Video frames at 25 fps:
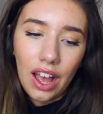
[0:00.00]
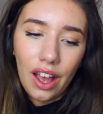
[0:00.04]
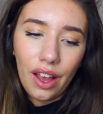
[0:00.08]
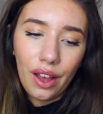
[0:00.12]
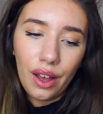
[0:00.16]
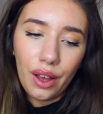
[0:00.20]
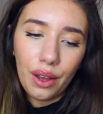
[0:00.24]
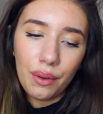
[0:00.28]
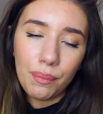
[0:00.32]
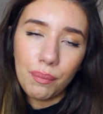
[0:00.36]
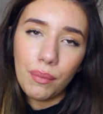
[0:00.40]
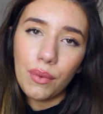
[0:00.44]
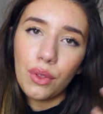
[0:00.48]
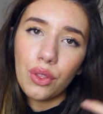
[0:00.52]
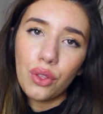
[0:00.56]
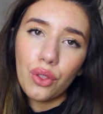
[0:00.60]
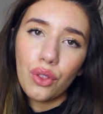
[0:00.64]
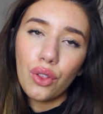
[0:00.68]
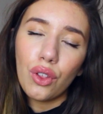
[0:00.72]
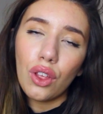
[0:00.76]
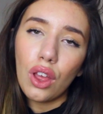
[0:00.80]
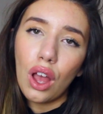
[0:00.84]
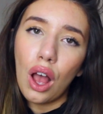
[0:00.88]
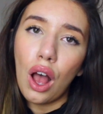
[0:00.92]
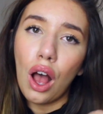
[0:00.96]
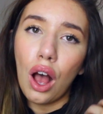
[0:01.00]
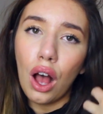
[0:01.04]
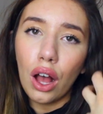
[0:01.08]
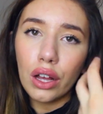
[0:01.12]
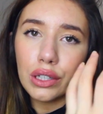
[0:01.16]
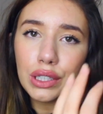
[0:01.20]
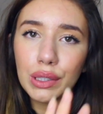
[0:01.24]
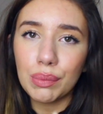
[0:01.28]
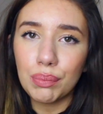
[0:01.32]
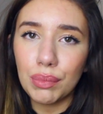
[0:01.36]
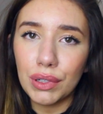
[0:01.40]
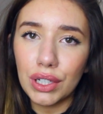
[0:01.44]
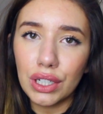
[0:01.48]
her
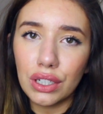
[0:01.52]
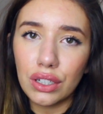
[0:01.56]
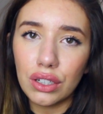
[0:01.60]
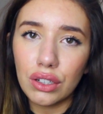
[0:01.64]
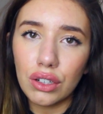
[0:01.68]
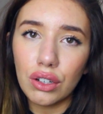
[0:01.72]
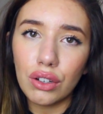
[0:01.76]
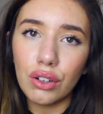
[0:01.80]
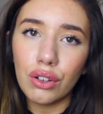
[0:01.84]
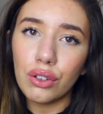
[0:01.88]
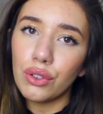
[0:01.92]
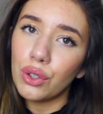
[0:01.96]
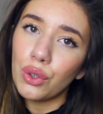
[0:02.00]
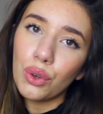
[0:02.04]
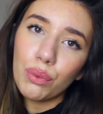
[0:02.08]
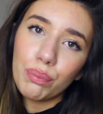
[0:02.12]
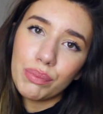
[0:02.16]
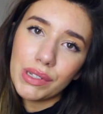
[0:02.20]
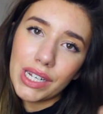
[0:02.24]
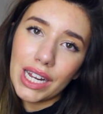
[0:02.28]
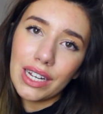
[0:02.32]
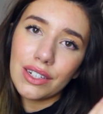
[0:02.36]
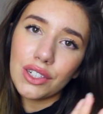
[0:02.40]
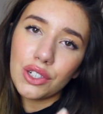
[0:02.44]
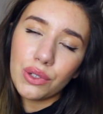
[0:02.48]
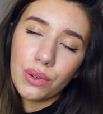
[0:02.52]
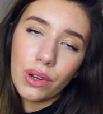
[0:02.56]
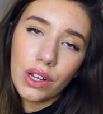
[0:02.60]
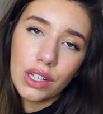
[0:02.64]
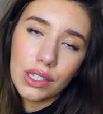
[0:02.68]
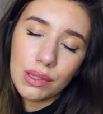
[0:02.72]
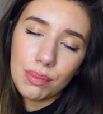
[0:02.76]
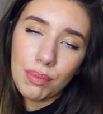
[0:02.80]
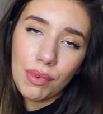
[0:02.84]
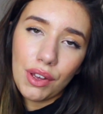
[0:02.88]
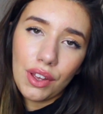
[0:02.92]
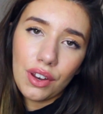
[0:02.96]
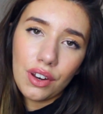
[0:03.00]
husband, or your potential
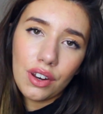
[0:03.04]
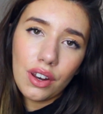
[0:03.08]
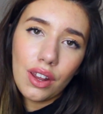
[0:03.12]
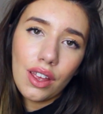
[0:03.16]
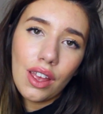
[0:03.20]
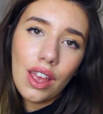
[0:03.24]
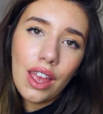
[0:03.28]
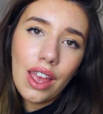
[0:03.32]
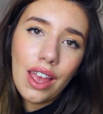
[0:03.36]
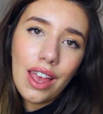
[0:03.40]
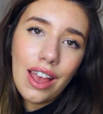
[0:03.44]
husband.